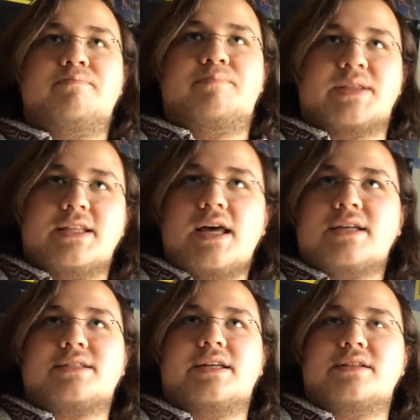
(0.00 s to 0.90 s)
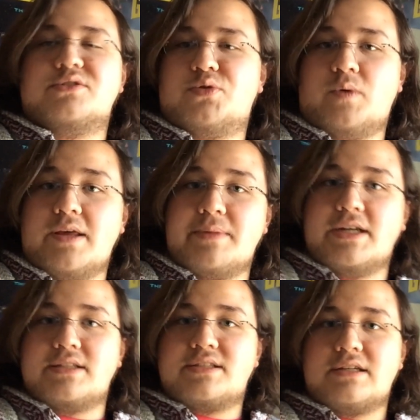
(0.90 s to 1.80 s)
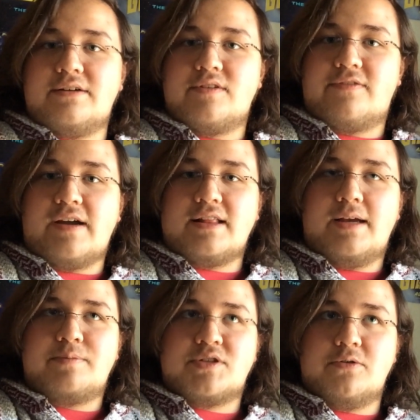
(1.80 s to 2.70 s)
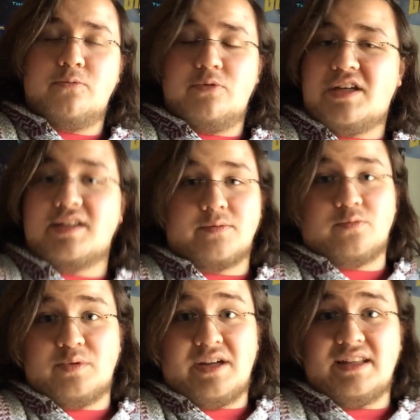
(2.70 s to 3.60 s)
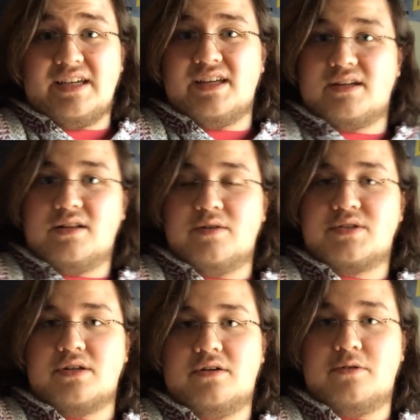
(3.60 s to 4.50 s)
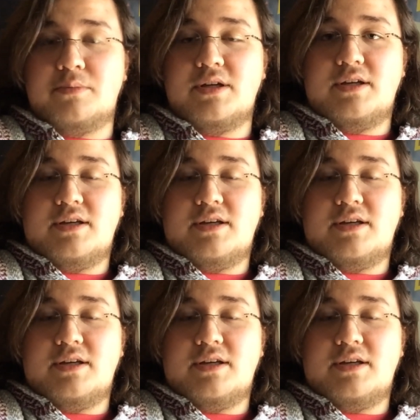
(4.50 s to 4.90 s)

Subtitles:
but the last 20 minutes of the final episode really, really hit close to home.